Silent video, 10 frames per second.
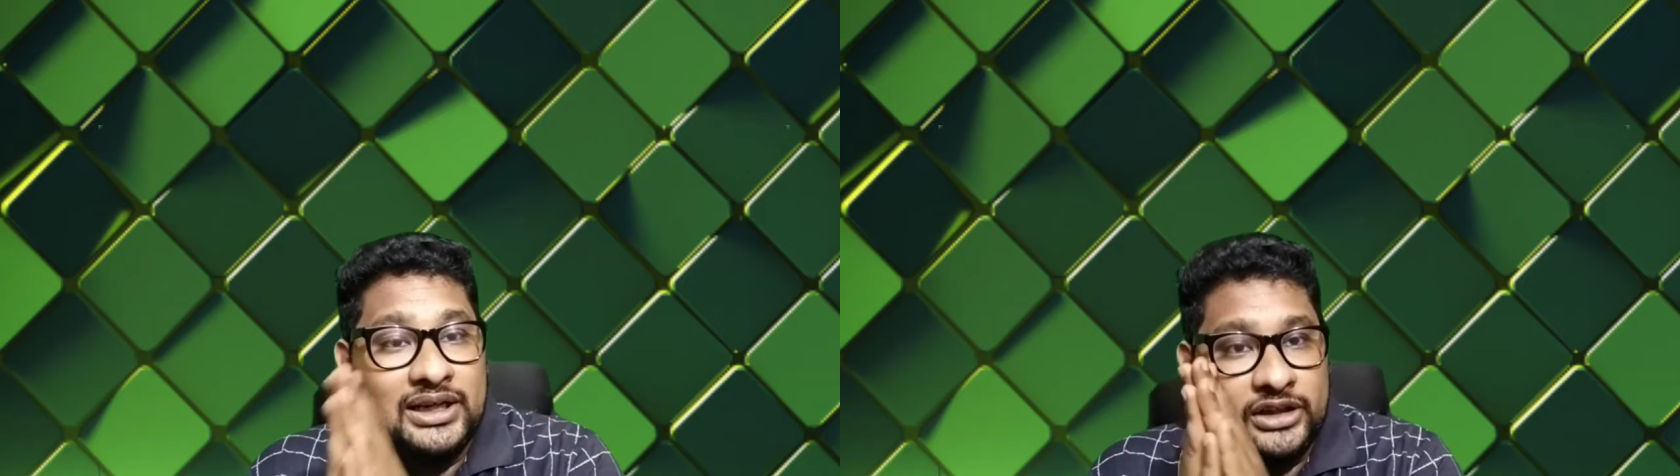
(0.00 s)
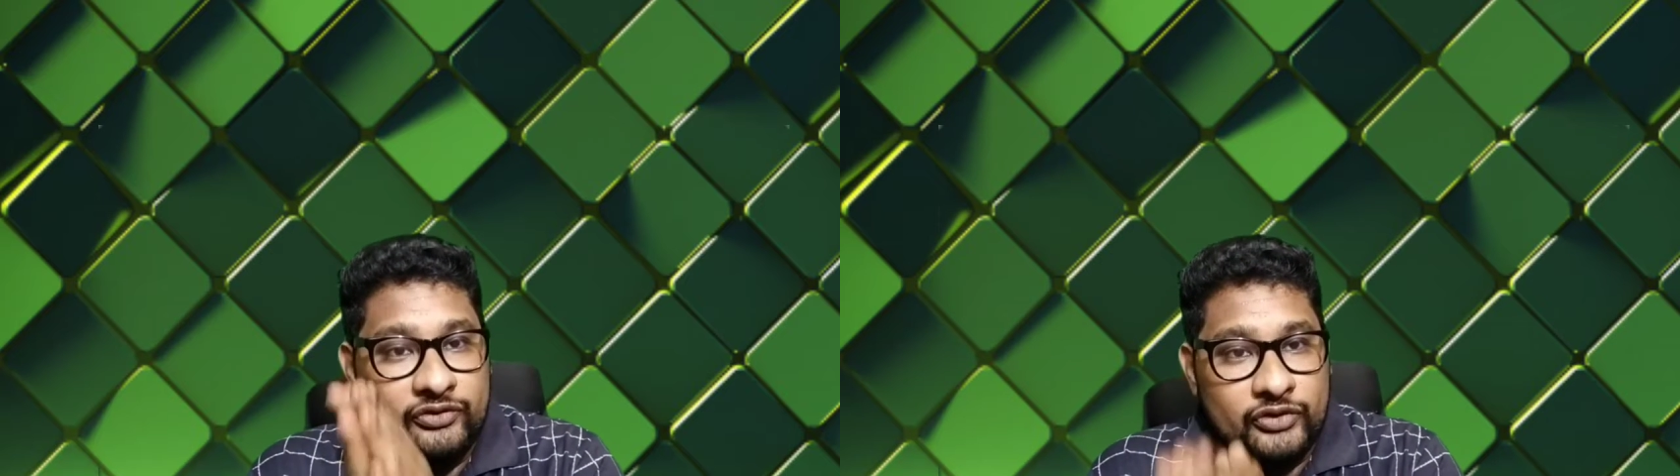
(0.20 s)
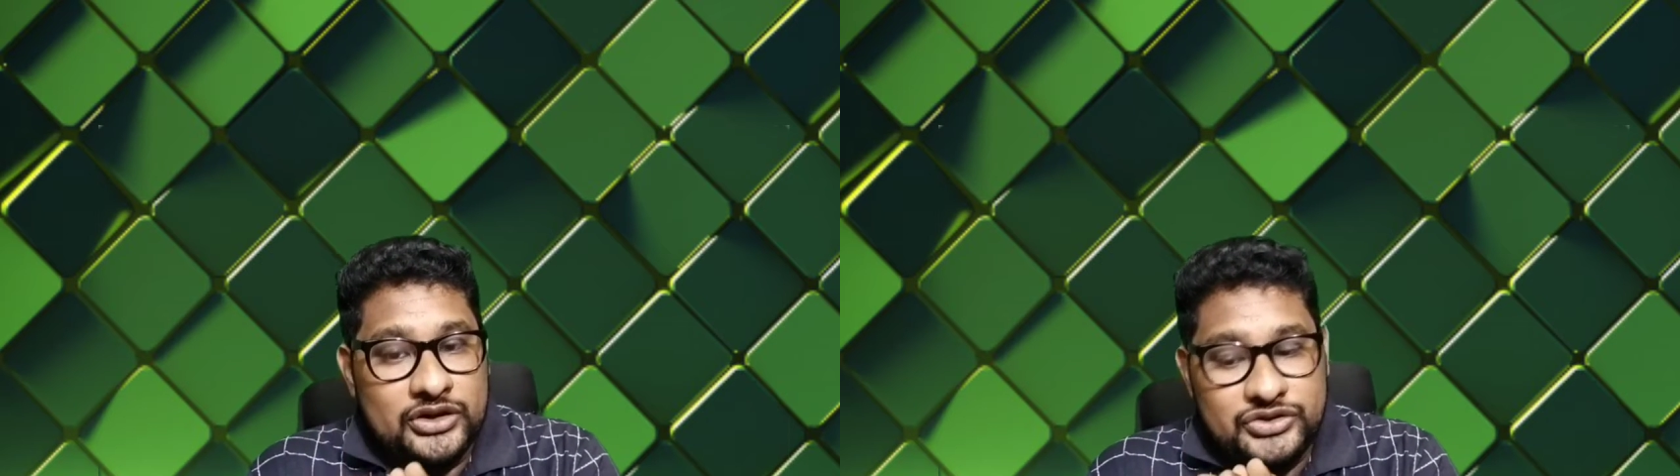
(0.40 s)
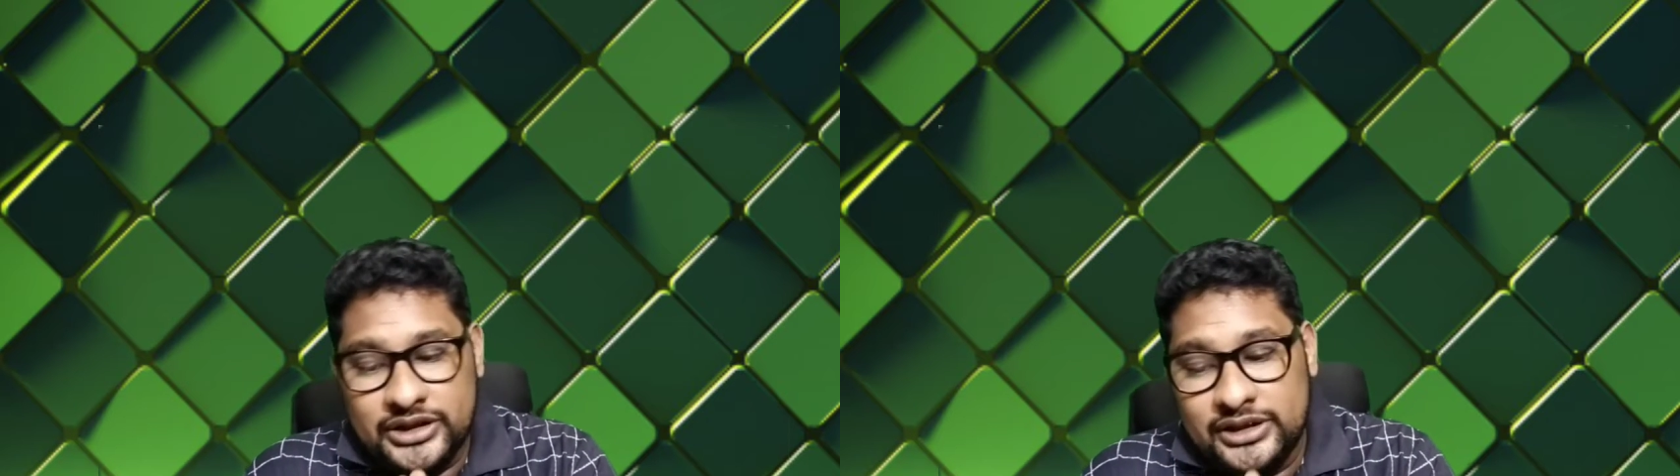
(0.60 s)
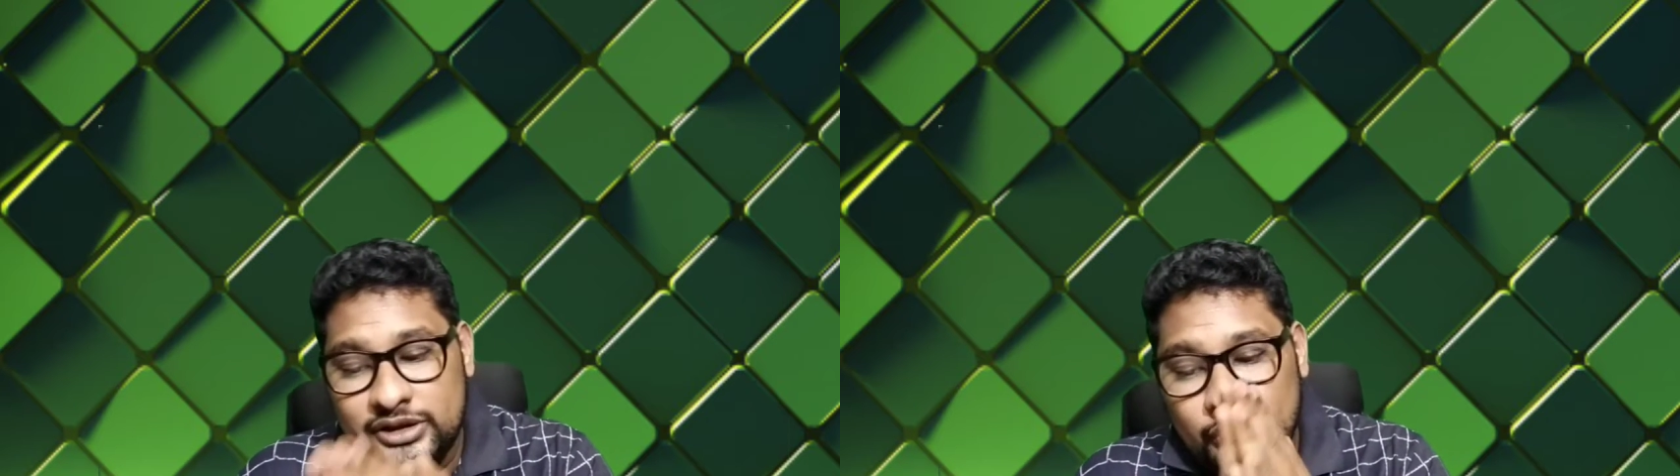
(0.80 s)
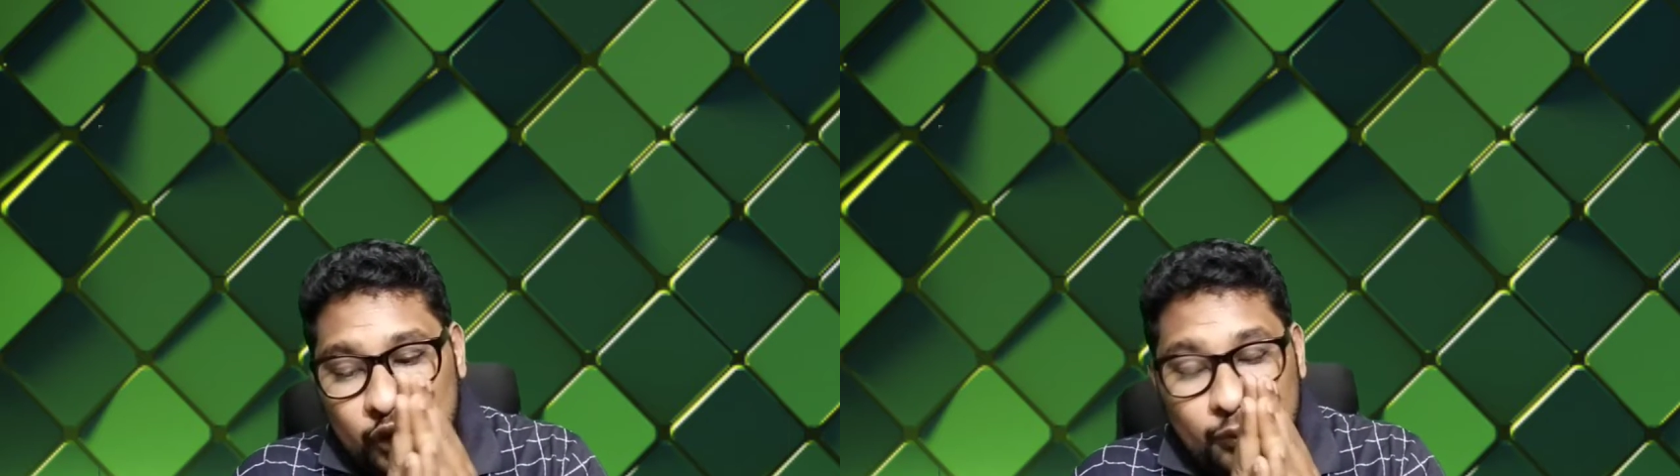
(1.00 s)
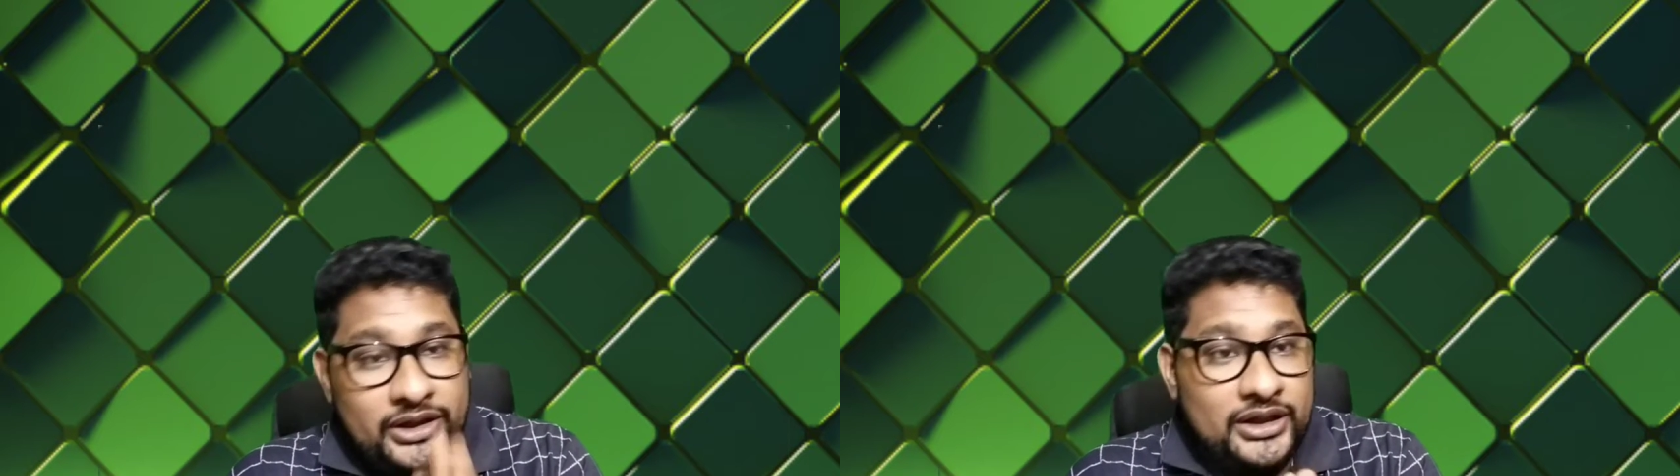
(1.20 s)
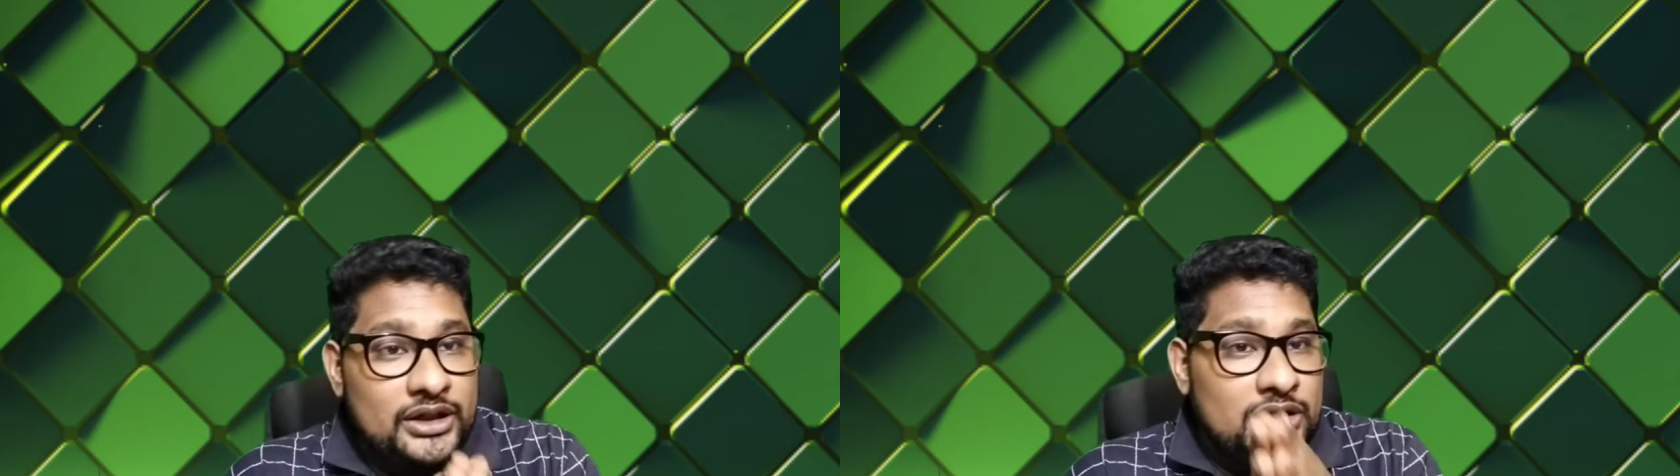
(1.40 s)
the first 10 to be